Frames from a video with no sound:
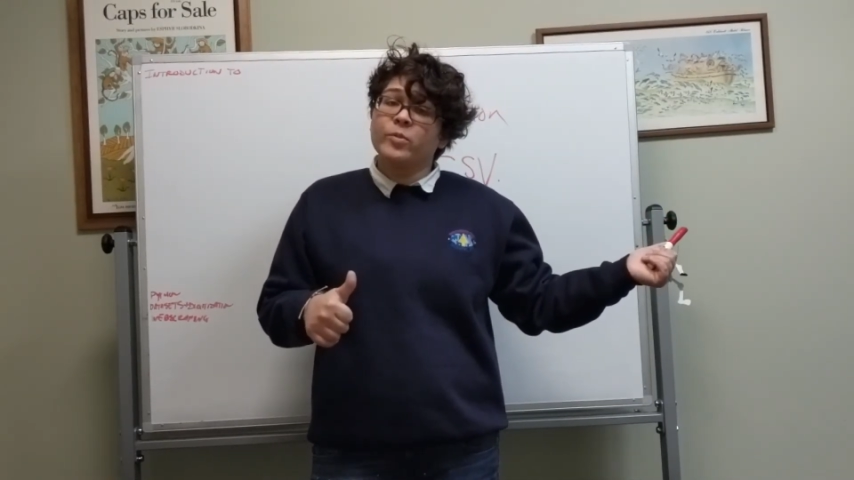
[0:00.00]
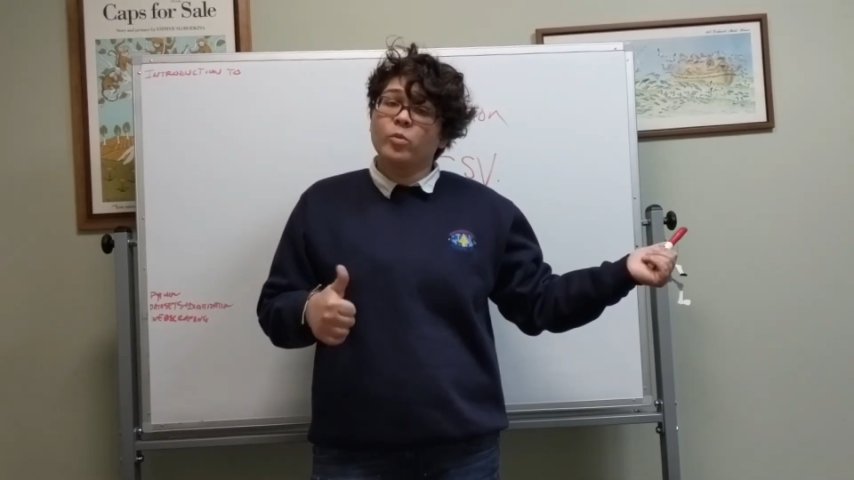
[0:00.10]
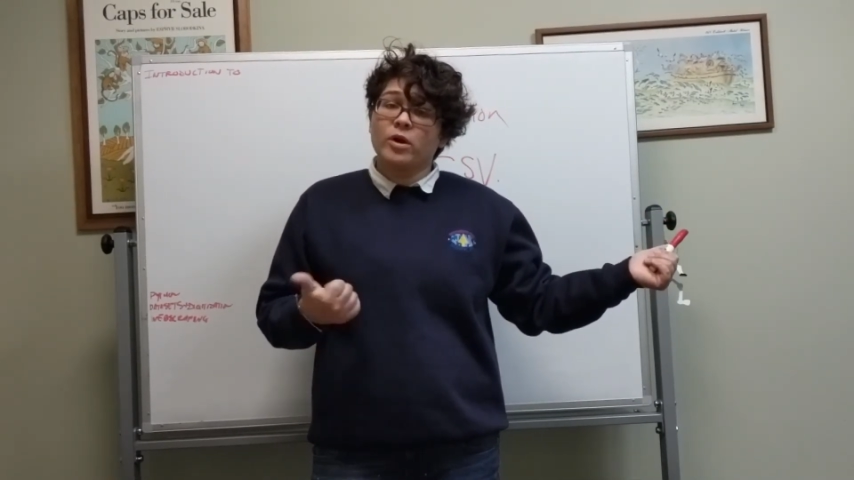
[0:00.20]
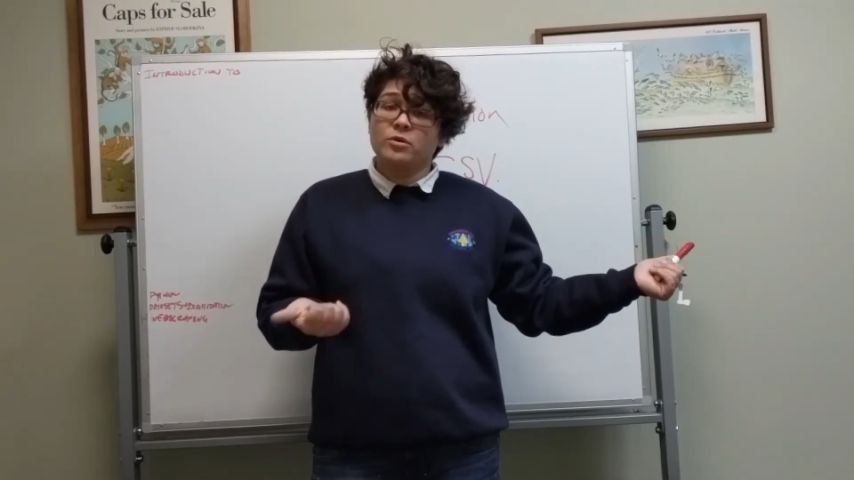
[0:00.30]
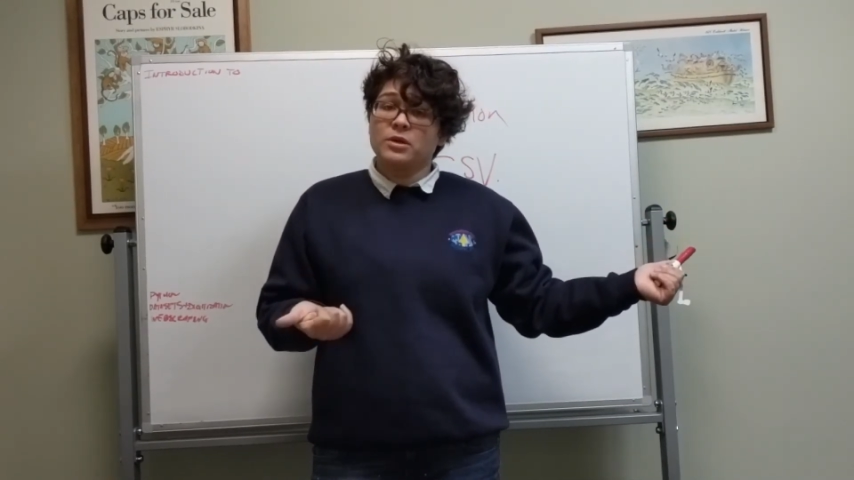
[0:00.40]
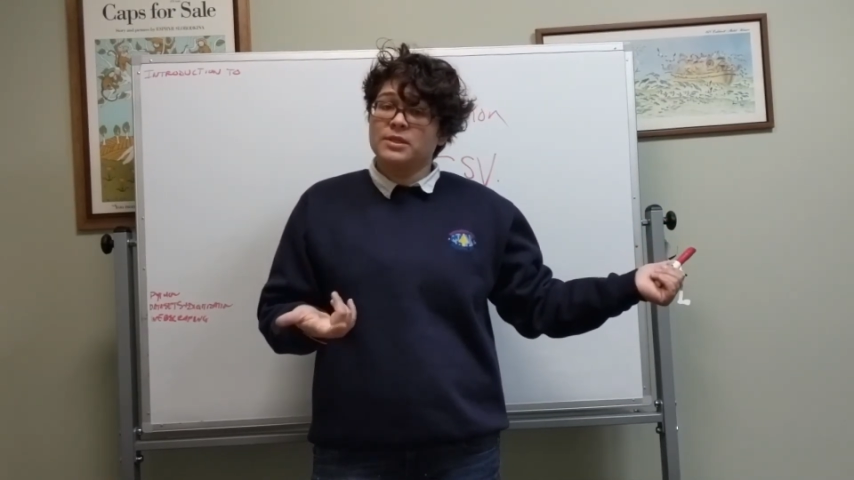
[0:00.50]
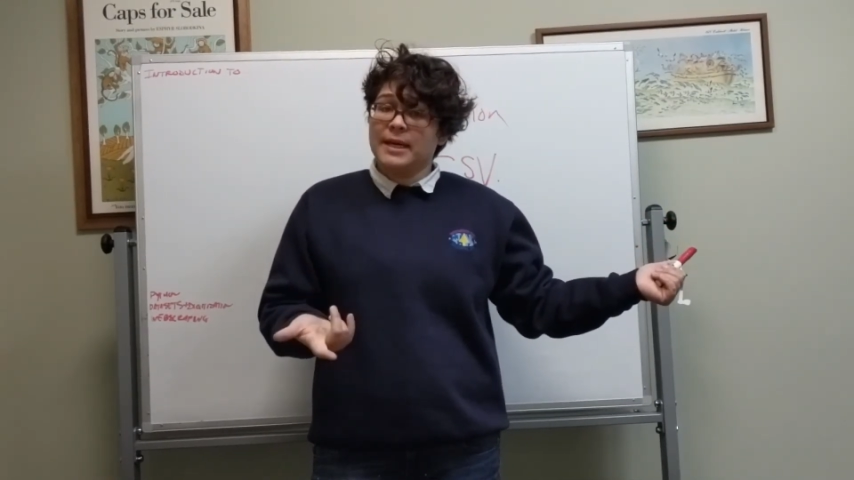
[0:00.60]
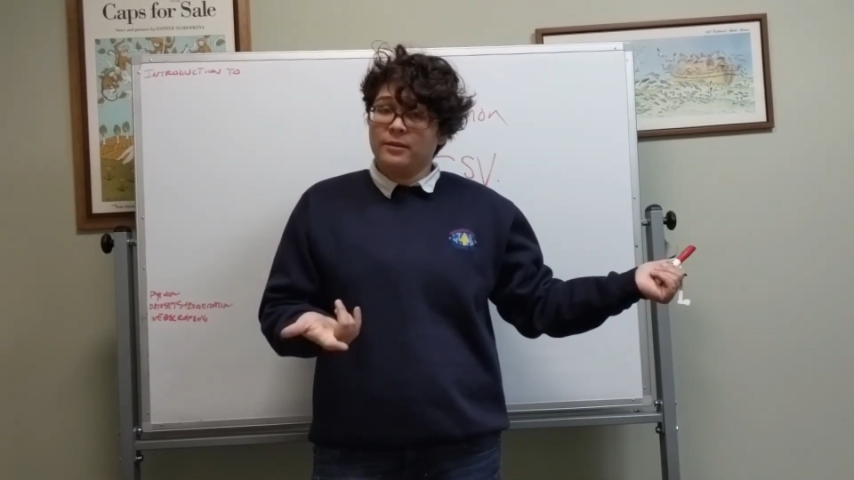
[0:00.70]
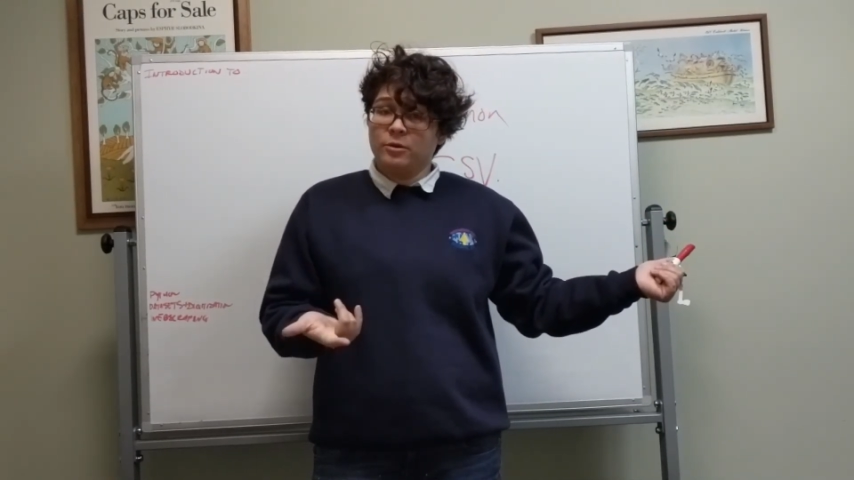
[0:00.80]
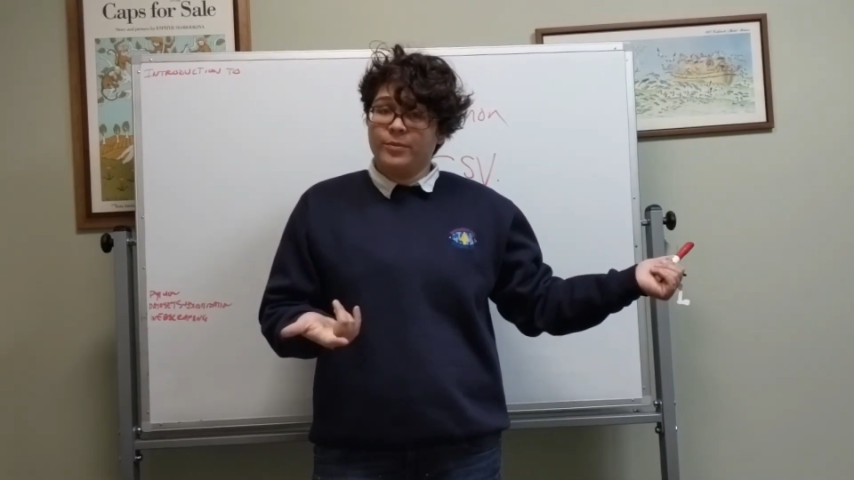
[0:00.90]
where you can
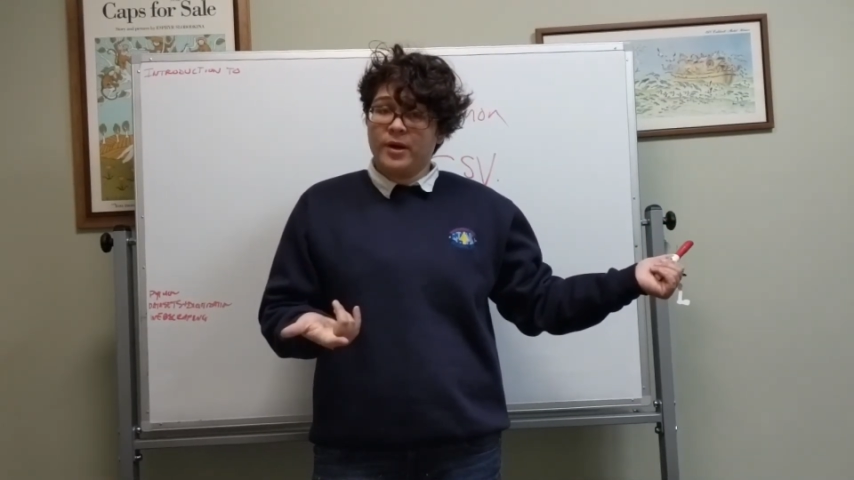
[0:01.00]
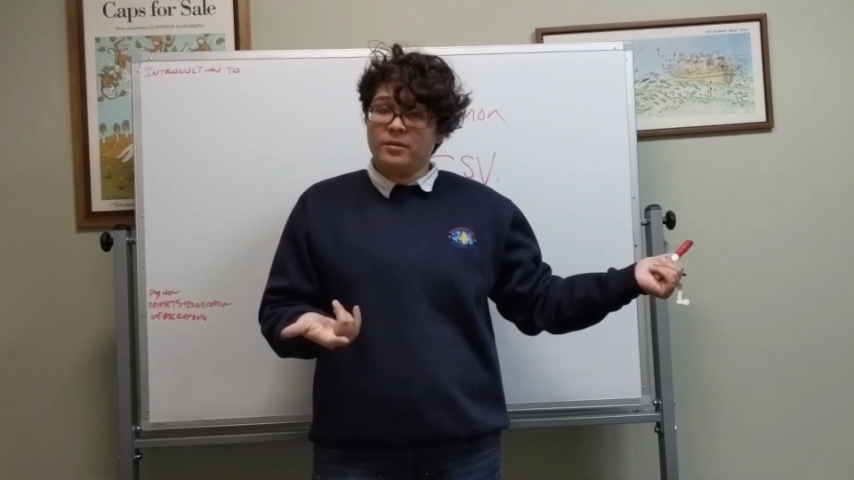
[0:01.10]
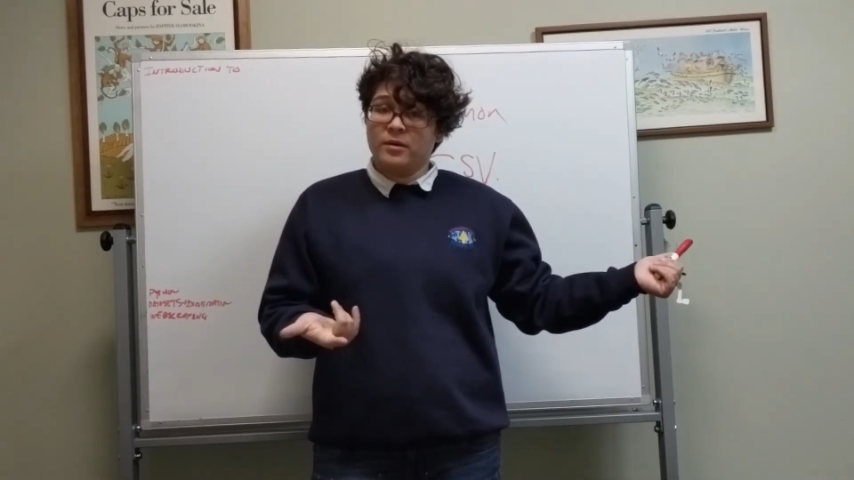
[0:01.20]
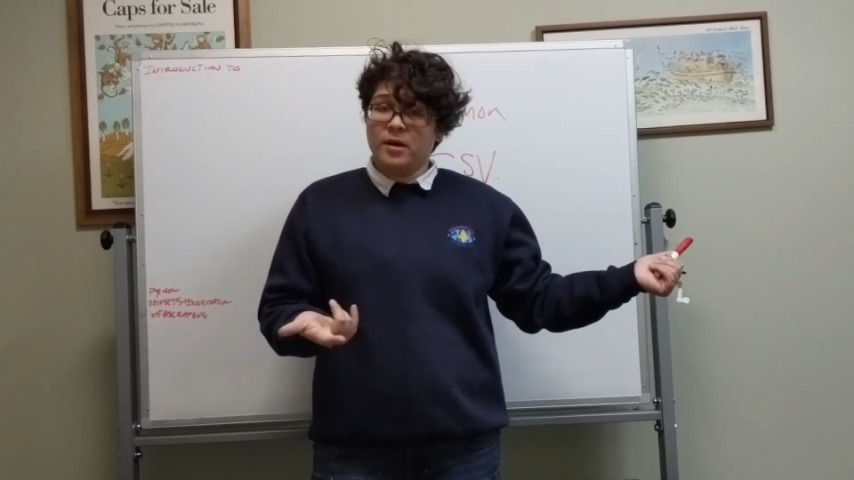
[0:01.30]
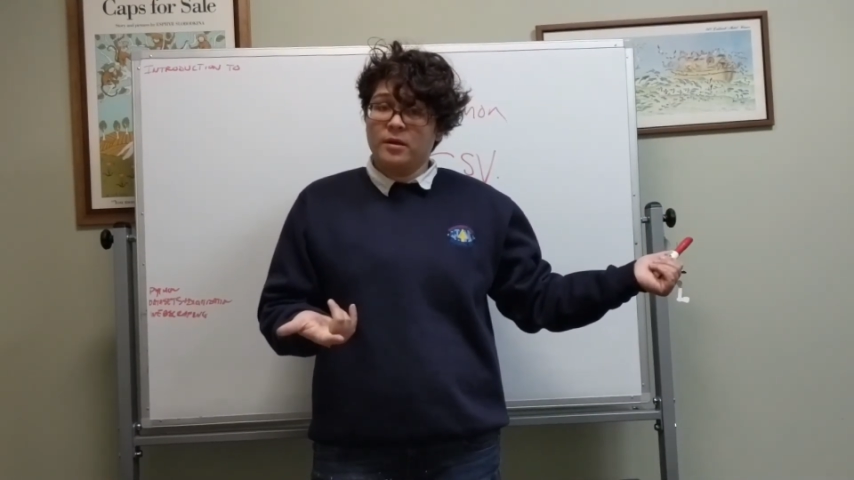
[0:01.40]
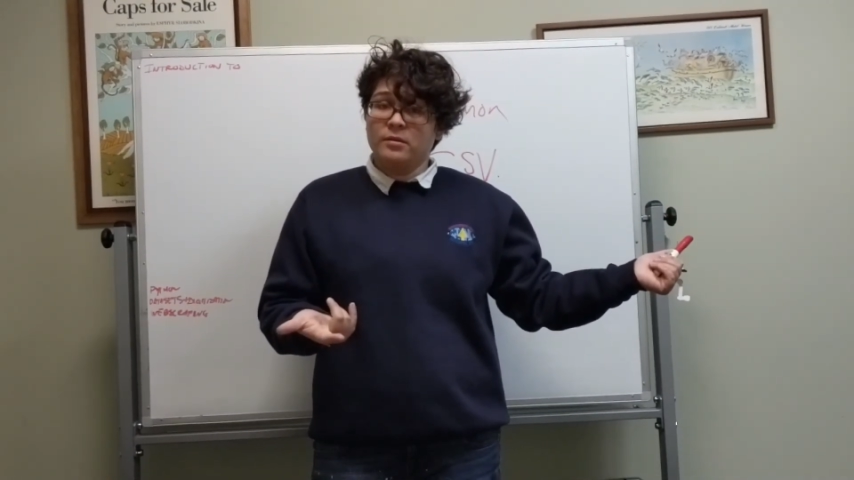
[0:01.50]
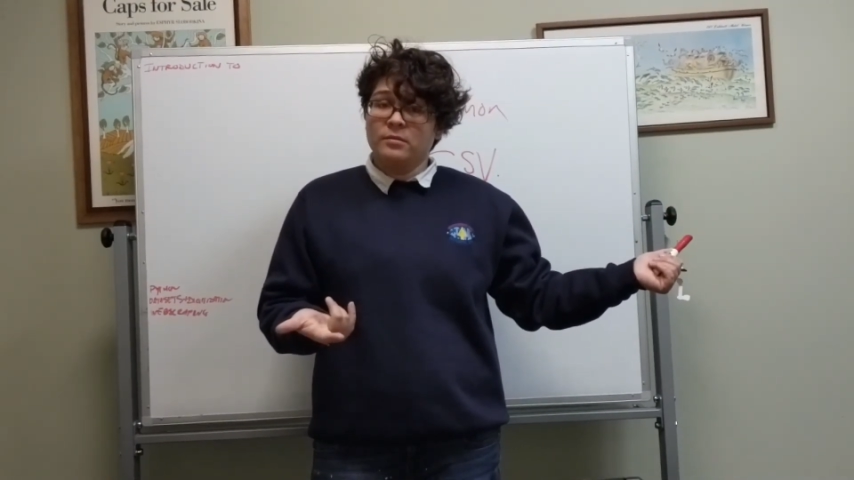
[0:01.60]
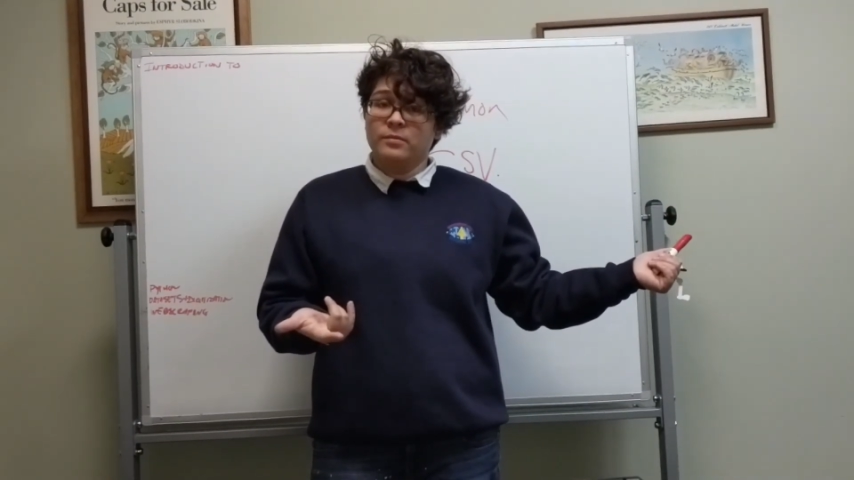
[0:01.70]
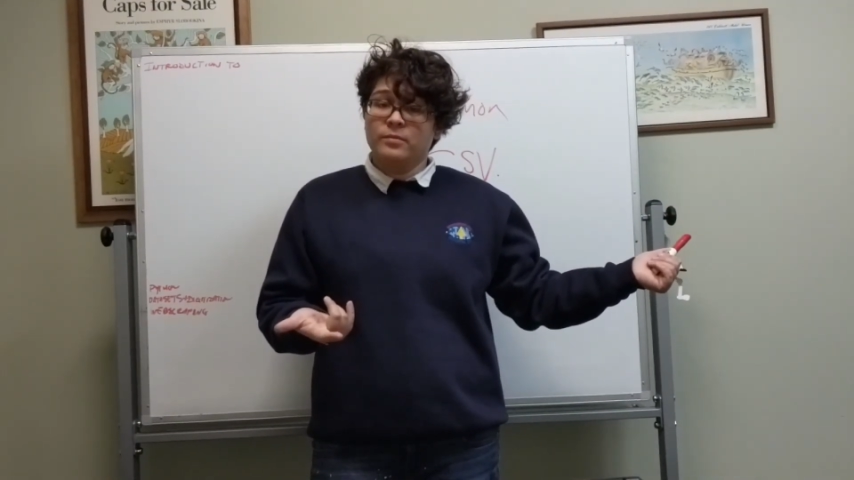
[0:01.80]
download Python